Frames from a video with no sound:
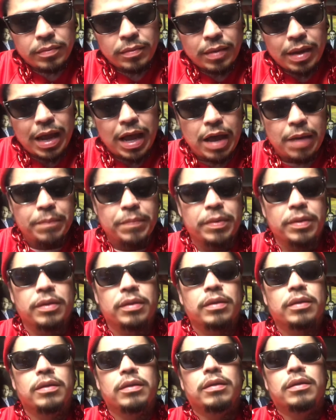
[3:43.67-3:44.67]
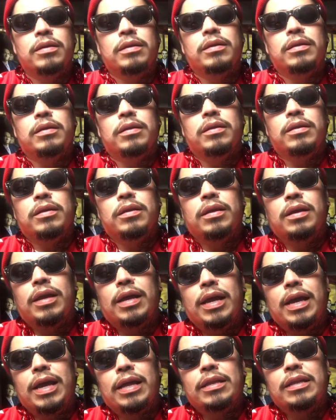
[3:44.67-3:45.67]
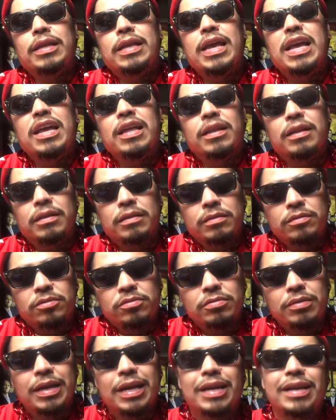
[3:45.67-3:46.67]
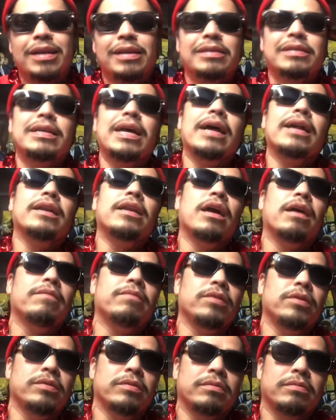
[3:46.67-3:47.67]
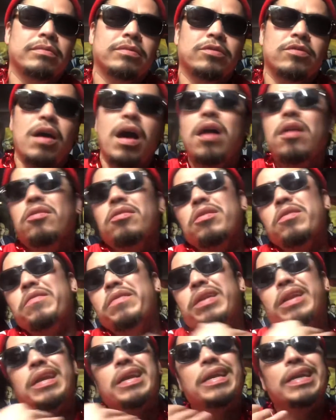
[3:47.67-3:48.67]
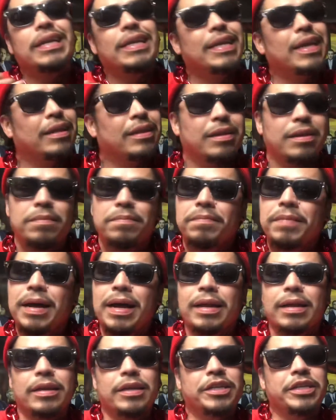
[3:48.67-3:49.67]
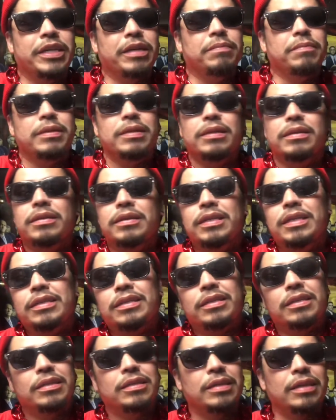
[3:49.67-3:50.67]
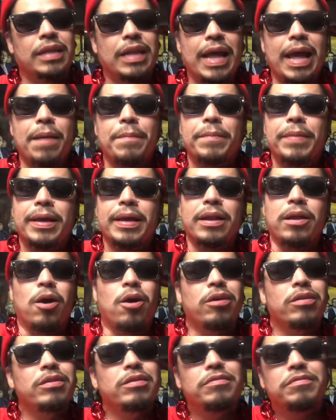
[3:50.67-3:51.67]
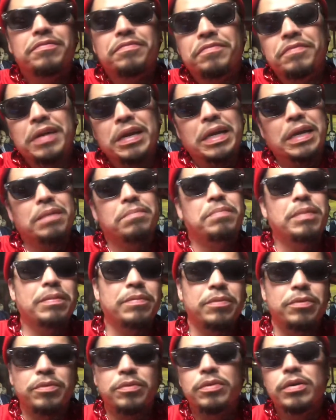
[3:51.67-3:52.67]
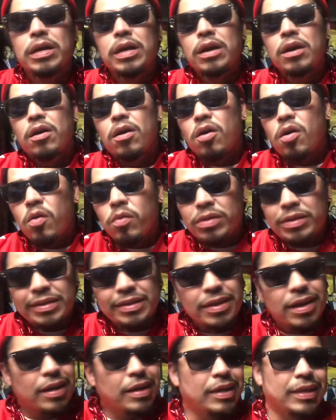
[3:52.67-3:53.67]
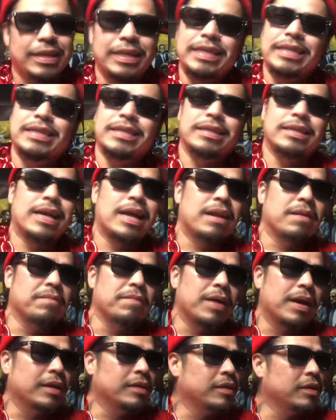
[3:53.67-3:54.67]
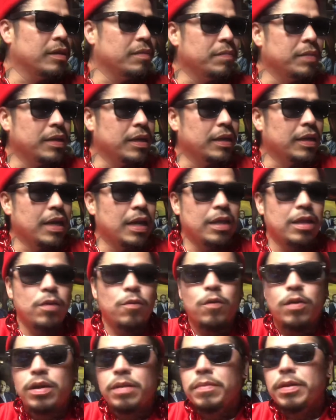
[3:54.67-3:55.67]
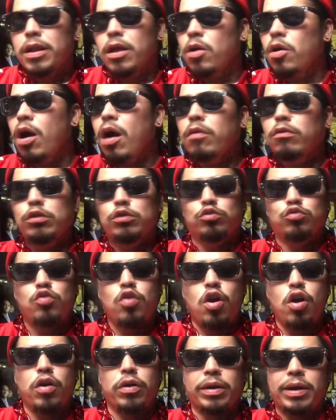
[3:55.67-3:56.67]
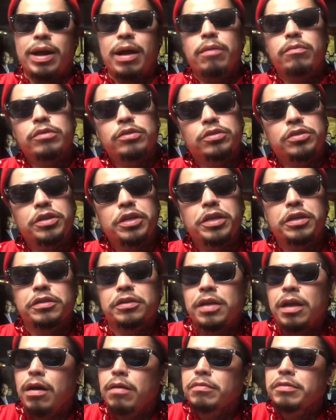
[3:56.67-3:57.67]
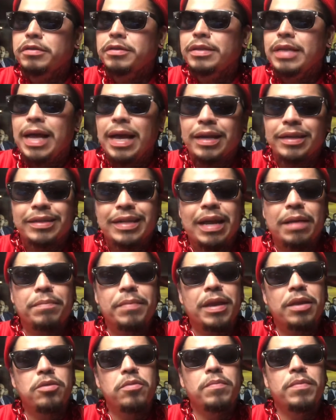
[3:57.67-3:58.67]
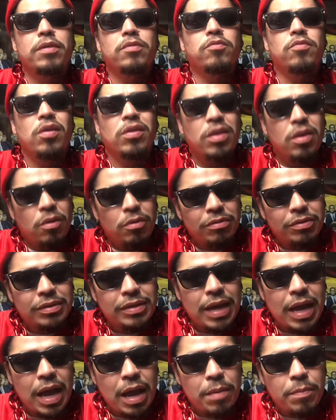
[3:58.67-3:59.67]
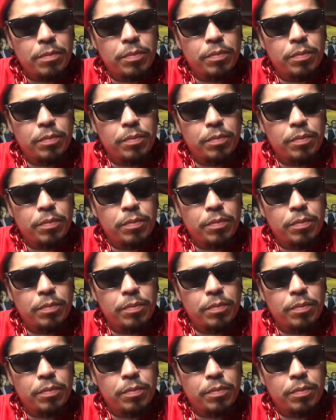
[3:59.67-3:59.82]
happen at the end to get us that W. So I don't even want to hear nothing about Jimmy and this and that, man. All you fucking people who always talking this and that about Jimmy and then they want to be like, well, I was wrong. I was this. I was that. It's like, man, you've been wrong the whole time,